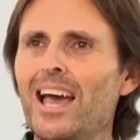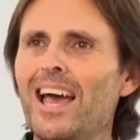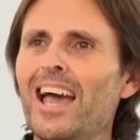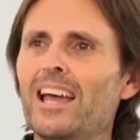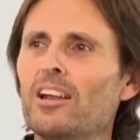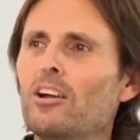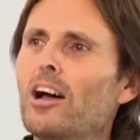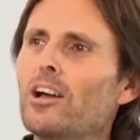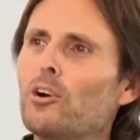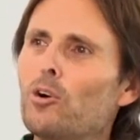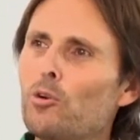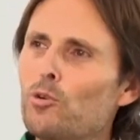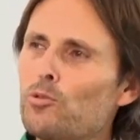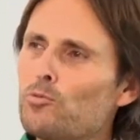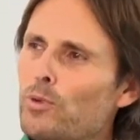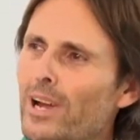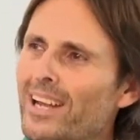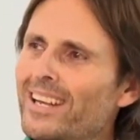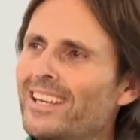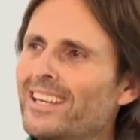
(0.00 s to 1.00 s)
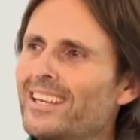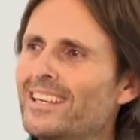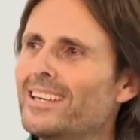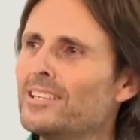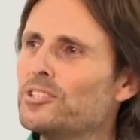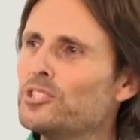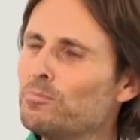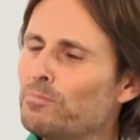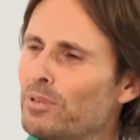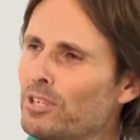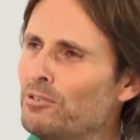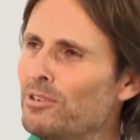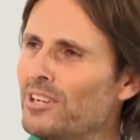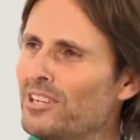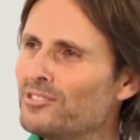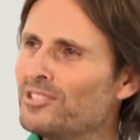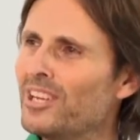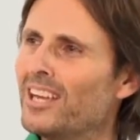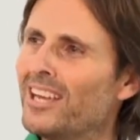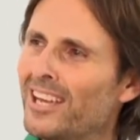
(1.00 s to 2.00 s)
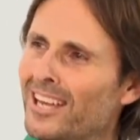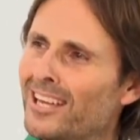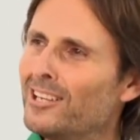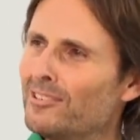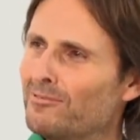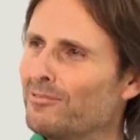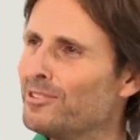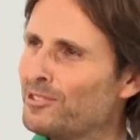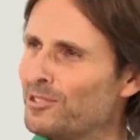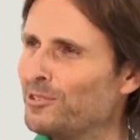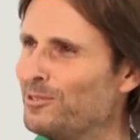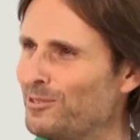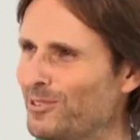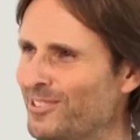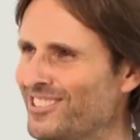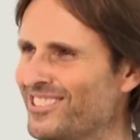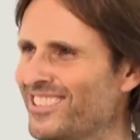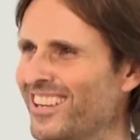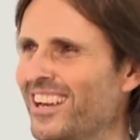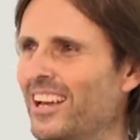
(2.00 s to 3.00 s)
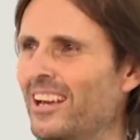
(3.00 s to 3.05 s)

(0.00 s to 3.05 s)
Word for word: and I already experience a hell of a sort.